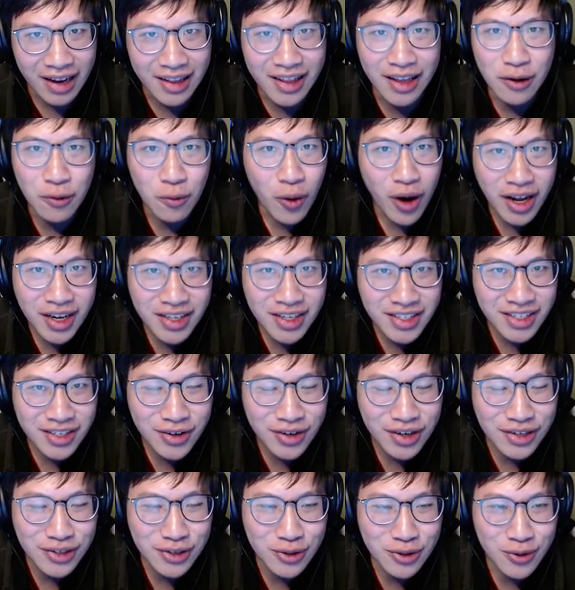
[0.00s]
Like what is he going
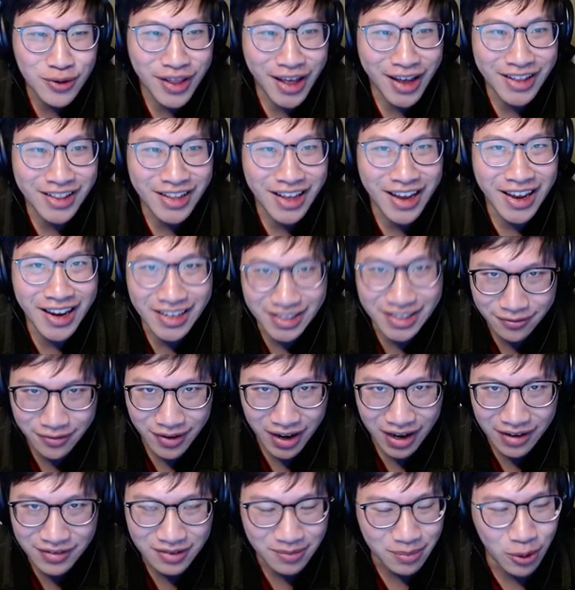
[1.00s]
to do in that lane as a
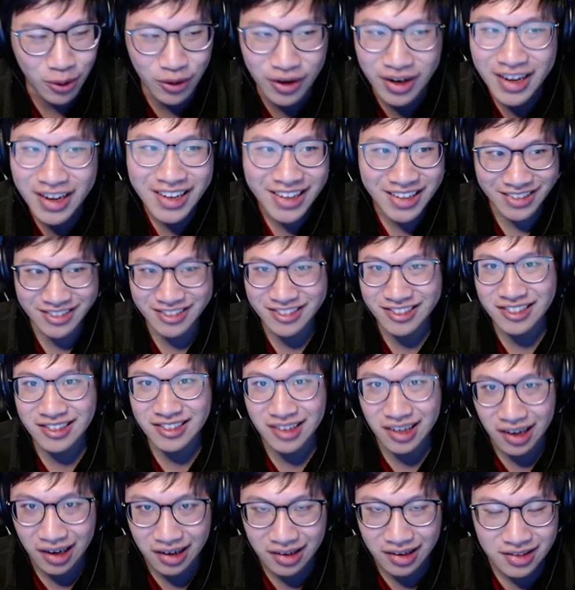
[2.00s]
5 support? It
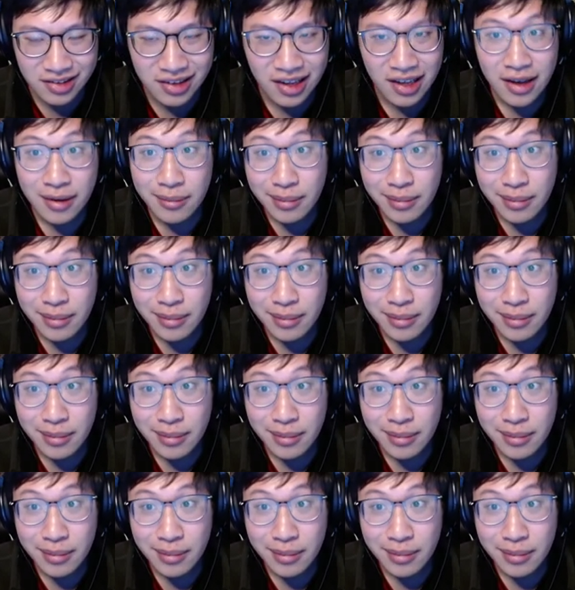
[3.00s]
sucks.